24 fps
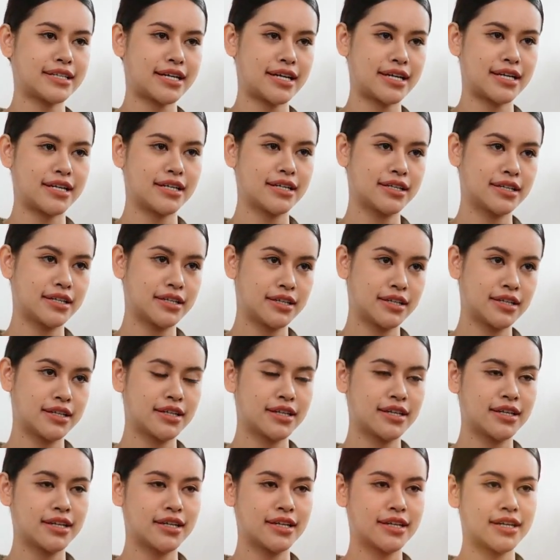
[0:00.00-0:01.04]
to manage
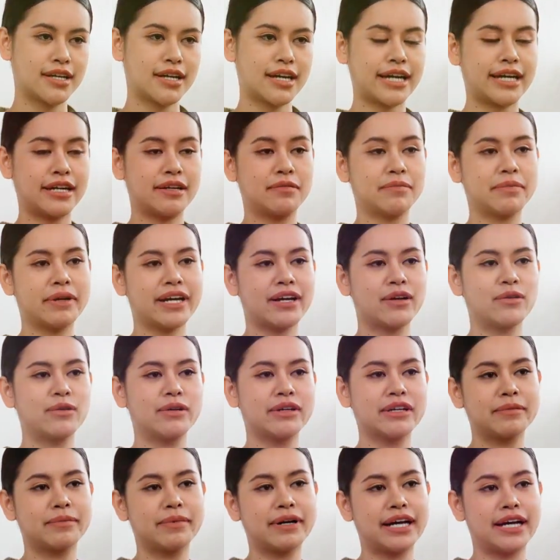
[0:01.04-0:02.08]
anxiety and panic attacks,
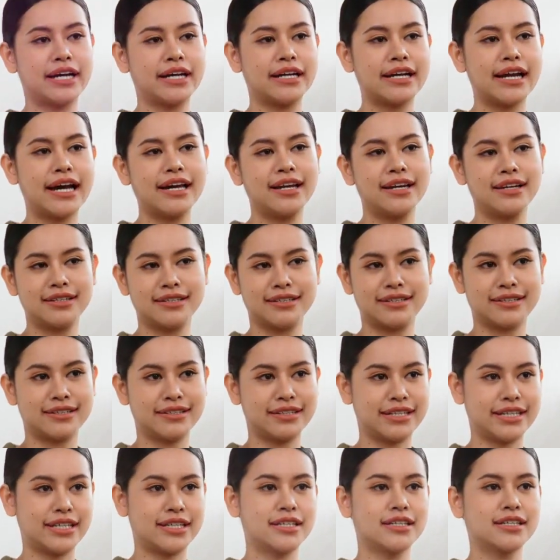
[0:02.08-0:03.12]
starting with
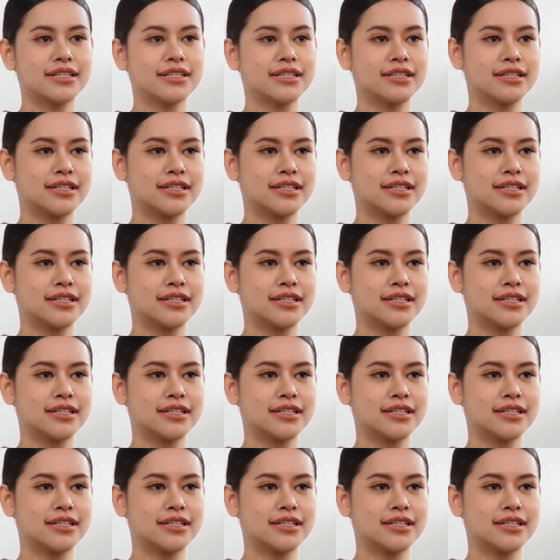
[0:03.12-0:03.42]
therapy.